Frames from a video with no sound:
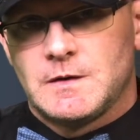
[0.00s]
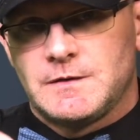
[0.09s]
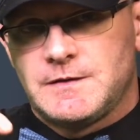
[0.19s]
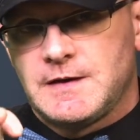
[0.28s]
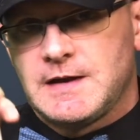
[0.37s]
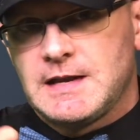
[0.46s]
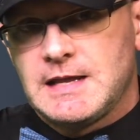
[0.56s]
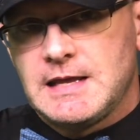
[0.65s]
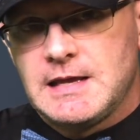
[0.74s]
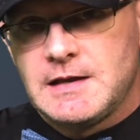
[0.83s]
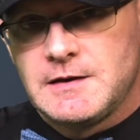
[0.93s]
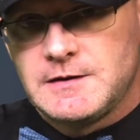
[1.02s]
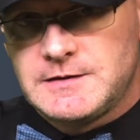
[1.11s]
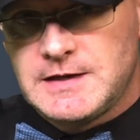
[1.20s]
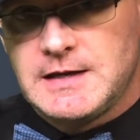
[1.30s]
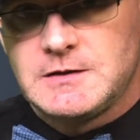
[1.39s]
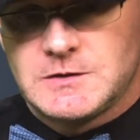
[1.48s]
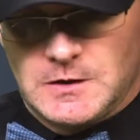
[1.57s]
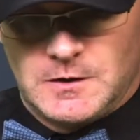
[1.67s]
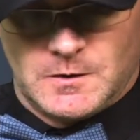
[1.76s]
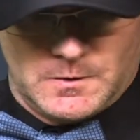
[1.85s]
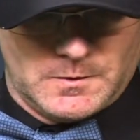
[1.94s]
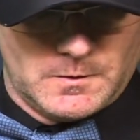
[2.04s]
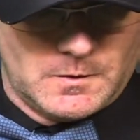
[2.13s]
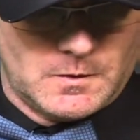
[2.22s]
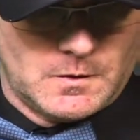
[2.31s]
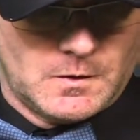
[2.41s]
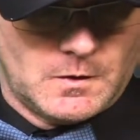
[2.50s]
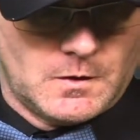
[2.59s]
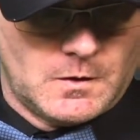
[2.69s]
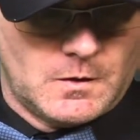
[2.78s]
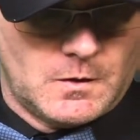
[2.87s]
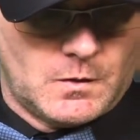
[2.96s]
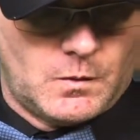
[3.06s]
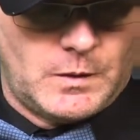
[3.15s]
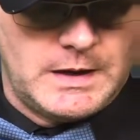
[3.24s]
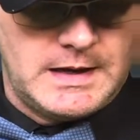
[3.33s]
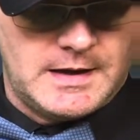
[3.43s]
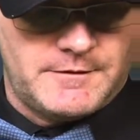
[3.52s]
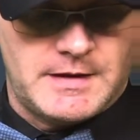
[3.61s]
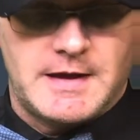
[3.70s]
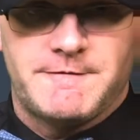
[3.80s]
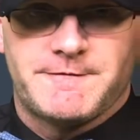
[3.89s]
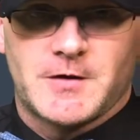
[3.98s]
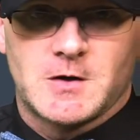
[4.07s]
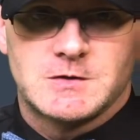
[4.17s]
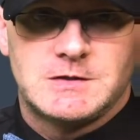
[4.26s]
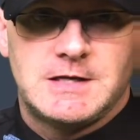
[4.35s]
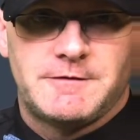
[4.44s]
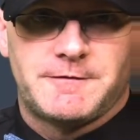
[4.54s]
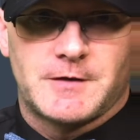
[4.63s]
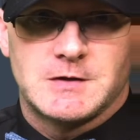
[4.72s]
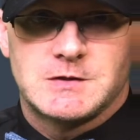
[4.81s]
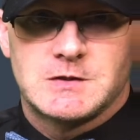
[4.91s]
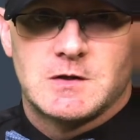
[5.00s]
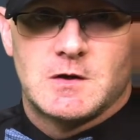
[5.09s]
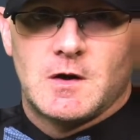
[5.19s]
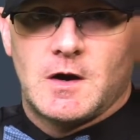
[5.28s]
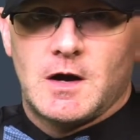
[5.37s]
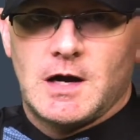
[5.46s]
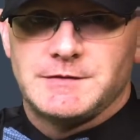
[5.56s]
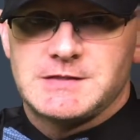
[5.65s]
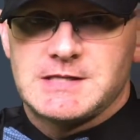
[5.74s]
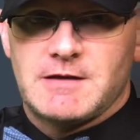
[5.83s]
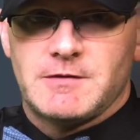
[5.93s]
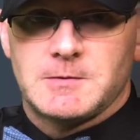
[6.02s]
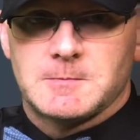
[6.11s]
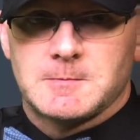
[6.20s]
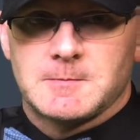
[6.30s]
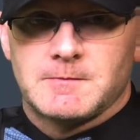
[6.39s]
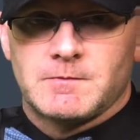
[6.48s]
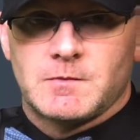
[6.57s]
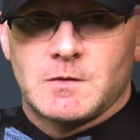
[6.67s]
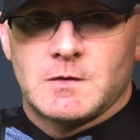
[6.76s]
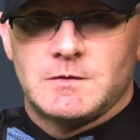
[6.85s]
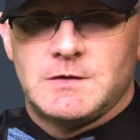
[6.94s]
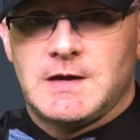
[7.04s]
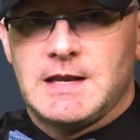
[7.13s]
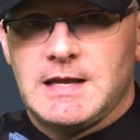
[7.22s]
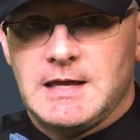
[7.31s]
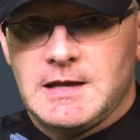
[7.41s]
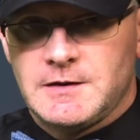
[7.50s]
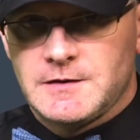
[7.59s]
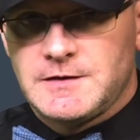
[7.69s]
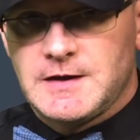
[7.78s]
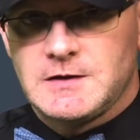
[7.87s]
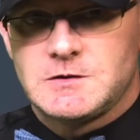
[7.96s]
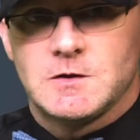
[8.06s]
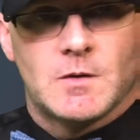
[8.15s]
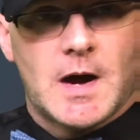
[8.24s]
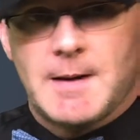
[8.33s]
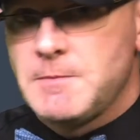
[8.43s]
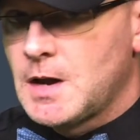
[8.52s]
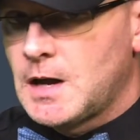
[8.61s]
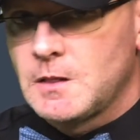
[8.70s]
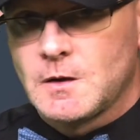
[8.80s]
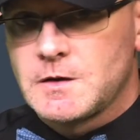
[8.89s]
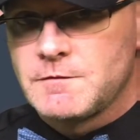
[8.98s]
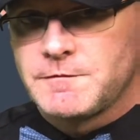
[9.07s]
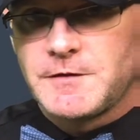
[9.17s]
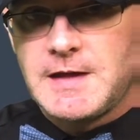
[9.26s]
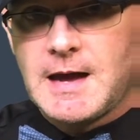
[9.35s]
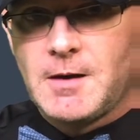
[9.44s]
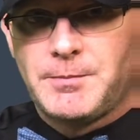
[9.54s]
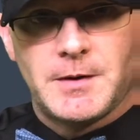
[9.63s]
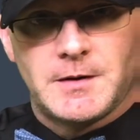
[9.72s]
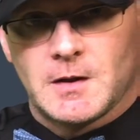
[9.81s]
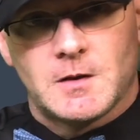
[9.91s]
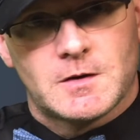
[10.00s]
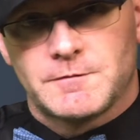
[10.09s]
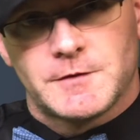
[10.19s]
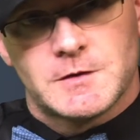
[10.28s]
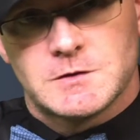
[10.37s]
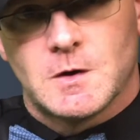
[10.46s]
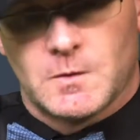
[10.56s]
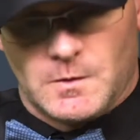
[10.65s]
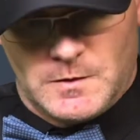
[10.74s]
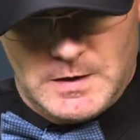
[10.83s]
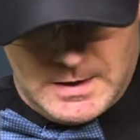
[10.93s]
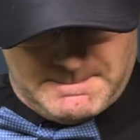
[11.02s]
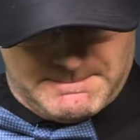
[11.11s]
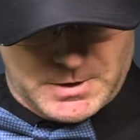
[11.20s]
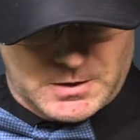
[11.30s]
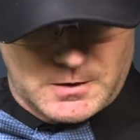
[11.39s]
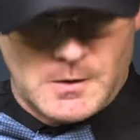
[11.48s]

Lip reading: to get into day 2, we have a first difference of 7. To get into day 2, I'm not looking for the output, not looking for the total number,